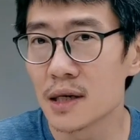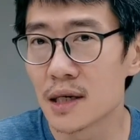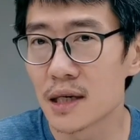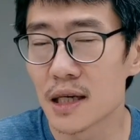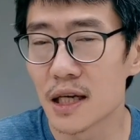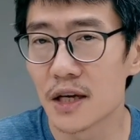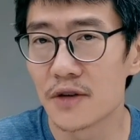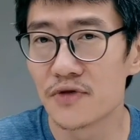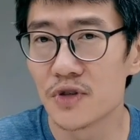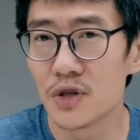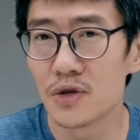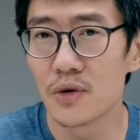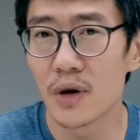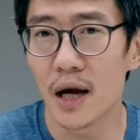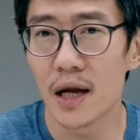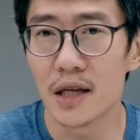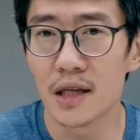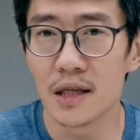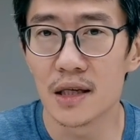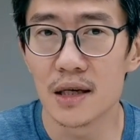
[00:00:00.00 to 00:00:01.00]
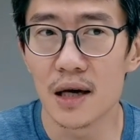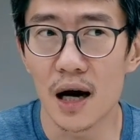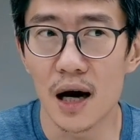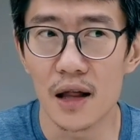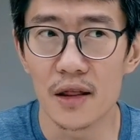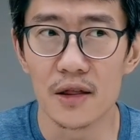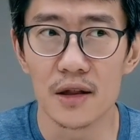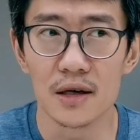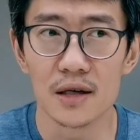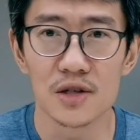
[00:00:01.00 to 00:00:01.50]
gives you any
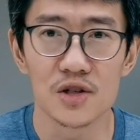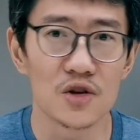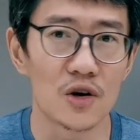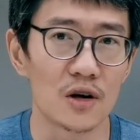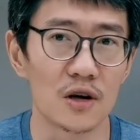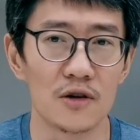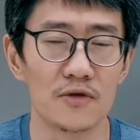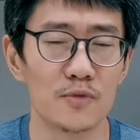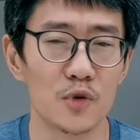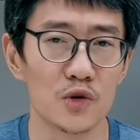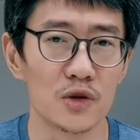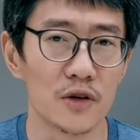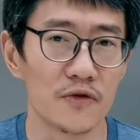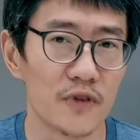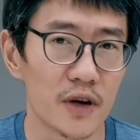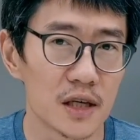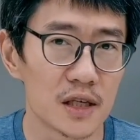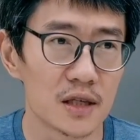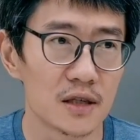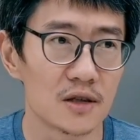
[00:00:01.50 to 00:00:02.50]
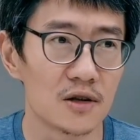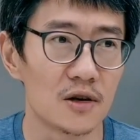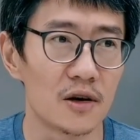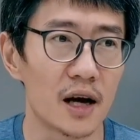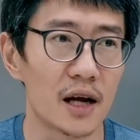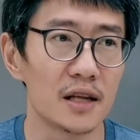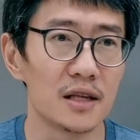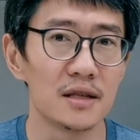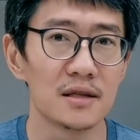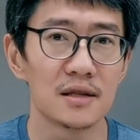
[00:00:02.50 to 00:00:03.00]
other sort of motivation or
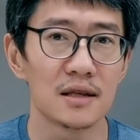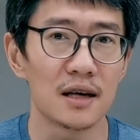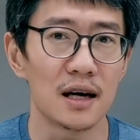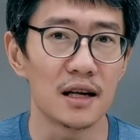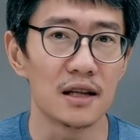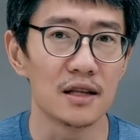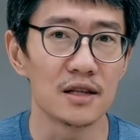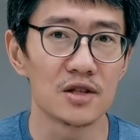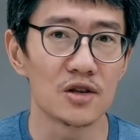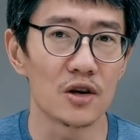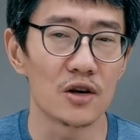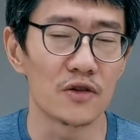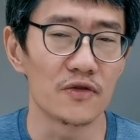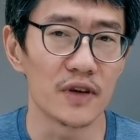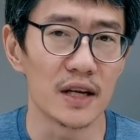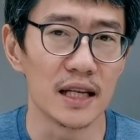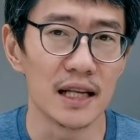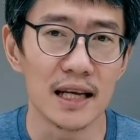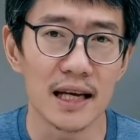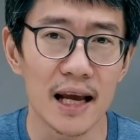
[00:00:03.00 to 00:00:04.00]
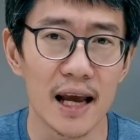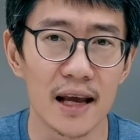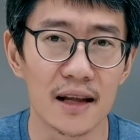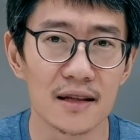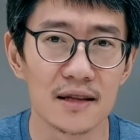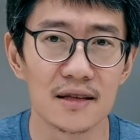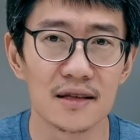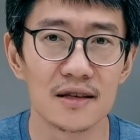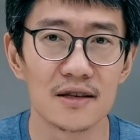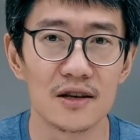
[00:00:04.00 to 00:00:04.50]
any other sort of
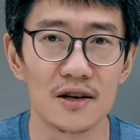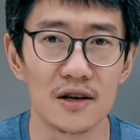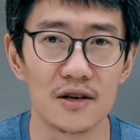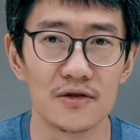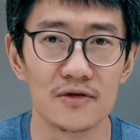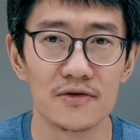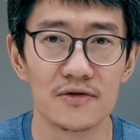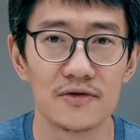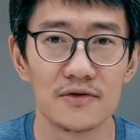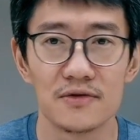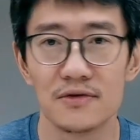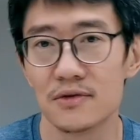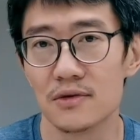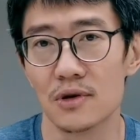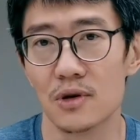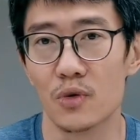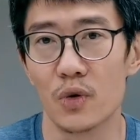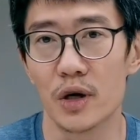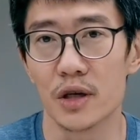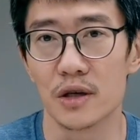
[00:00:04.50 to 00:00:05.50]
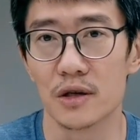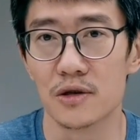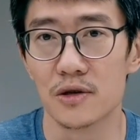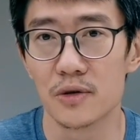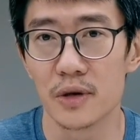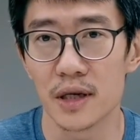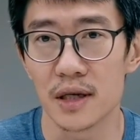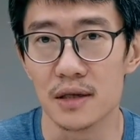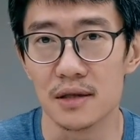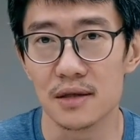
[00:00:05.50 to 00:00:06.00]
indicator of what you're
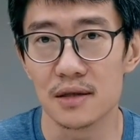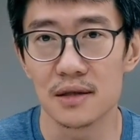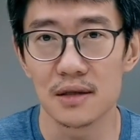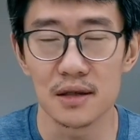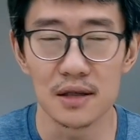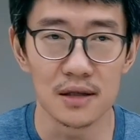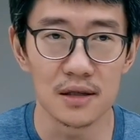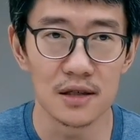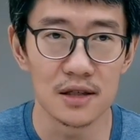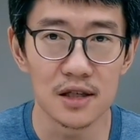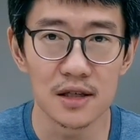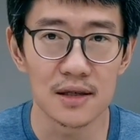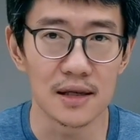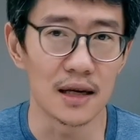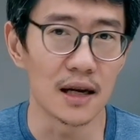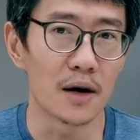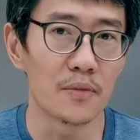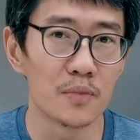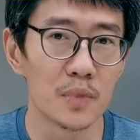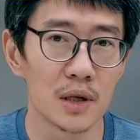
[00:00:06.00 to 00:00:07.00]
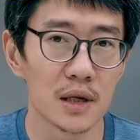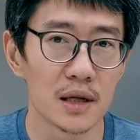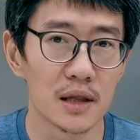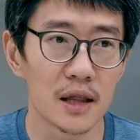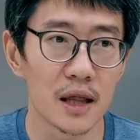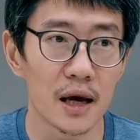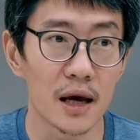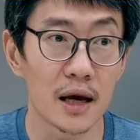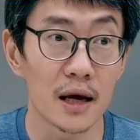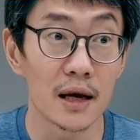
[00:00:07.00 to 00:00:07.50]
doing. It's just a number
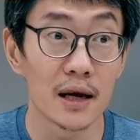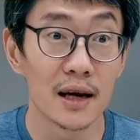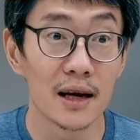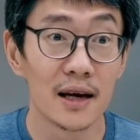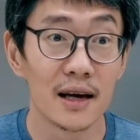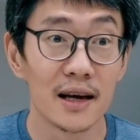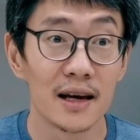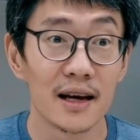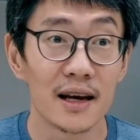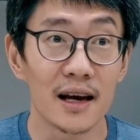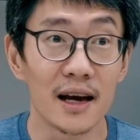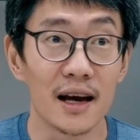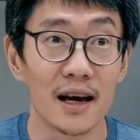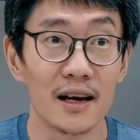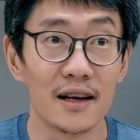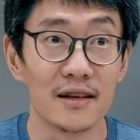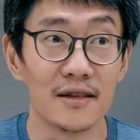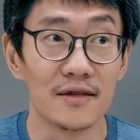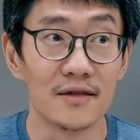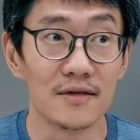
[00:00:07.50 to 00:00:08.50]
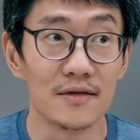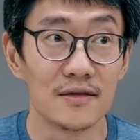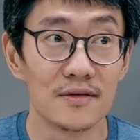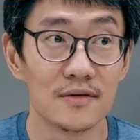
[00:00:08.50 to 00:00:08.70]
there, and